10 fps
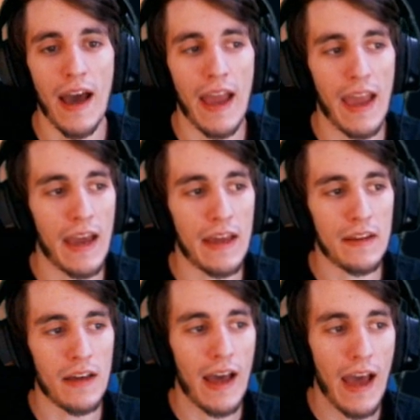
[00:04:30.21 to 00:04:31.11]

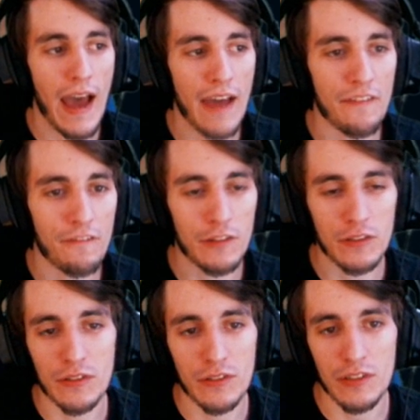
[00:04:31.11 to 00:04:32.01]
And
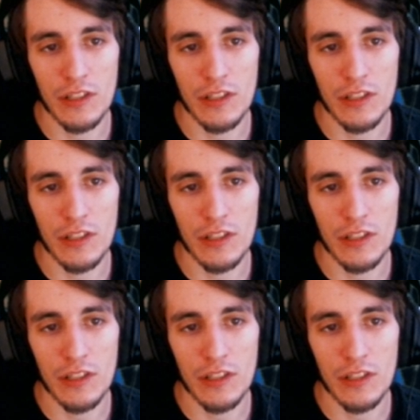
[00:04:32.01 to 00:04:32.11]
after